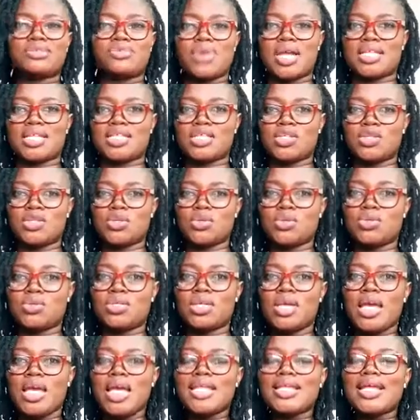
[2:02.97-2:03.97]
gratitude.
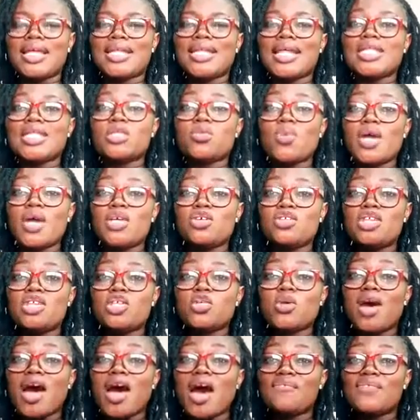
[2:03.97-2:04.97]
Now, that's why you need
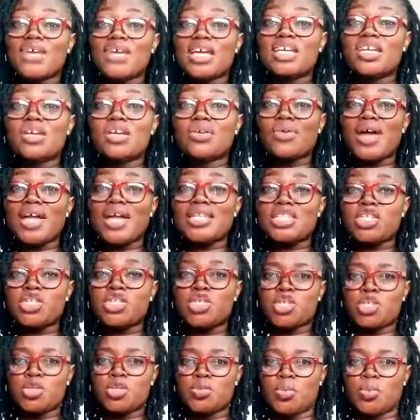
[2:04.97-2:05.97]
to have a
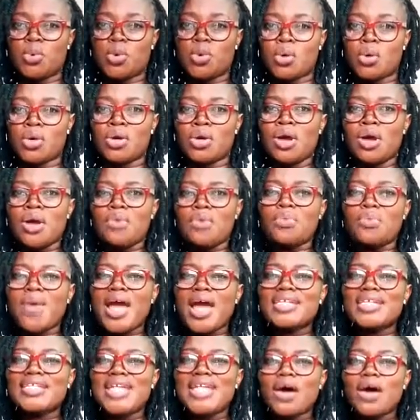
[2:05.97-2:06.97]
gratitude book.
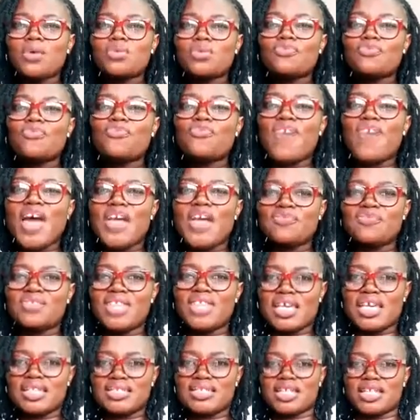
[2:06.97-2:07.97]
Write down 5
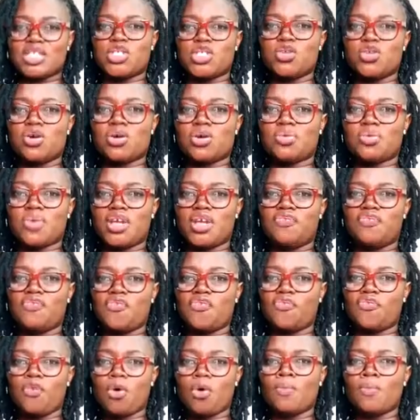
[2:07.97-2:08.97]
things that you're
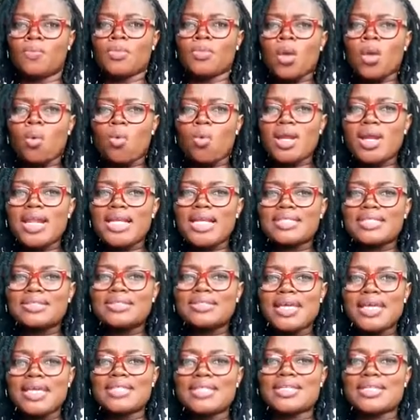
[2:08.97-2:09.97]
grateful for. What are the
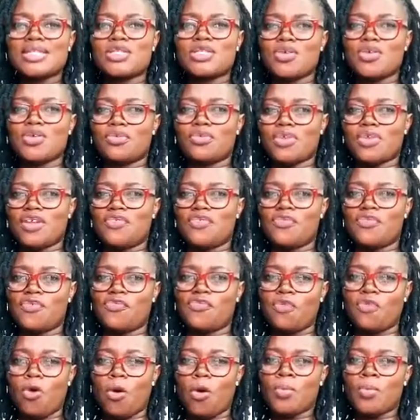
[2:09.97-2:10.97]
things that you're grateful
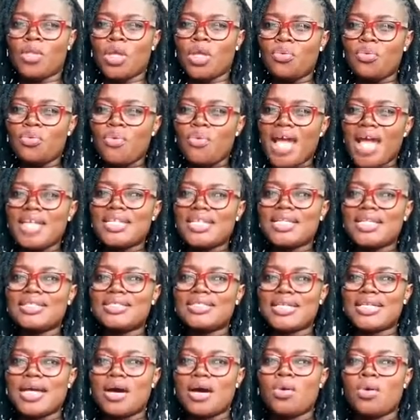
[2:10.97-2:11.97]
for? Write them
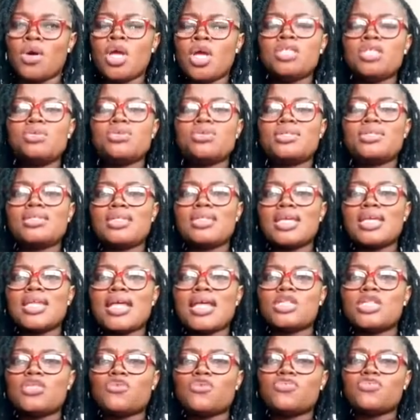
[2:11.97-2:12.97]
down. You see
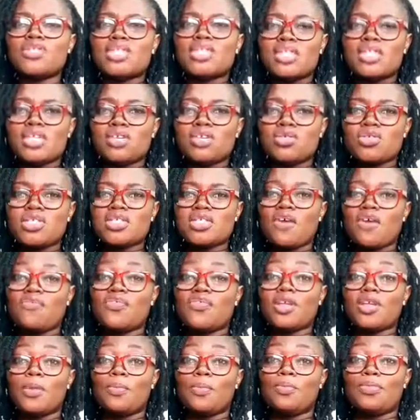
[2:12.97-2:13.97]
that you see yourself
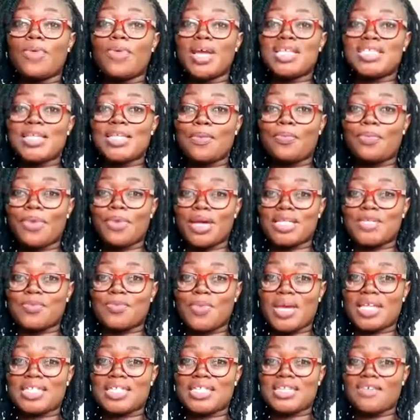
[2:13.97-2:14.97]
in a brighter
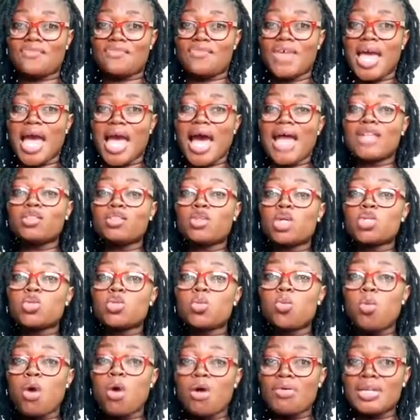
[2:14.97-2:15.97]
perspective, and not
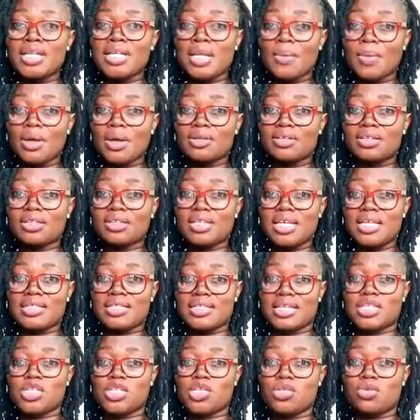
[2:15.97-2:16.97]
worrying about the things
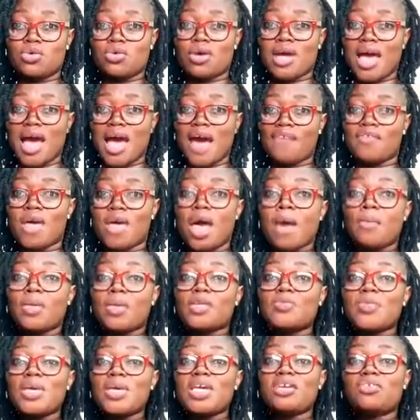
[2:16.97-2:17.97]
that you don't have,
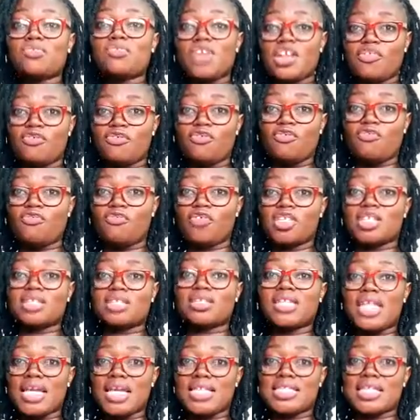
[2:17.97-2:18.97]
but being grateful for the
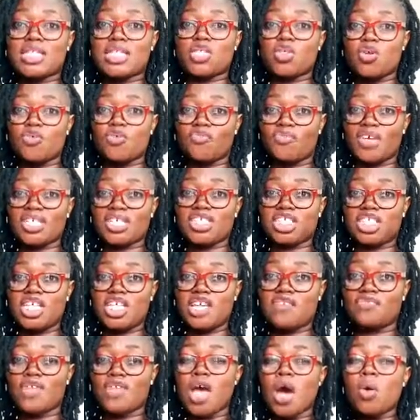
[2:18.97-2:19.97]
things that you've
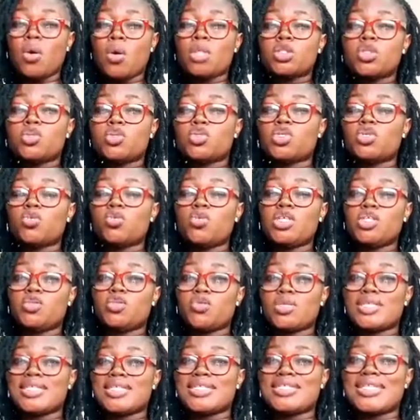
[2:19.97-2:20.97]
achieved, which
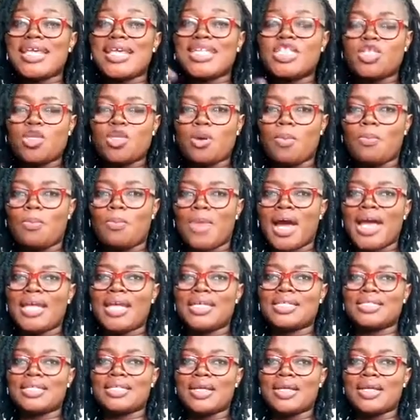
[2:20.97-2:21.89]
will set your mind